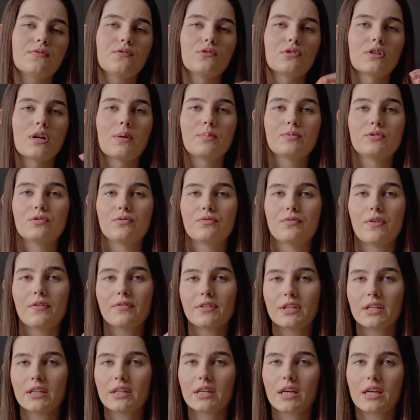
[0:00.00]
for up to
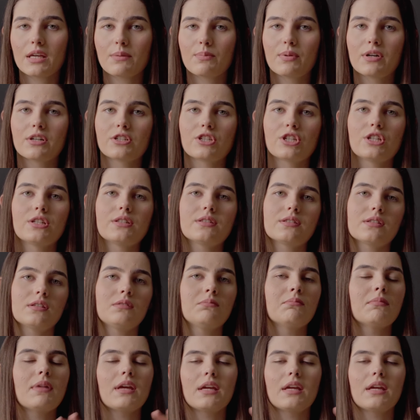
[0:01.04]
15K budgets and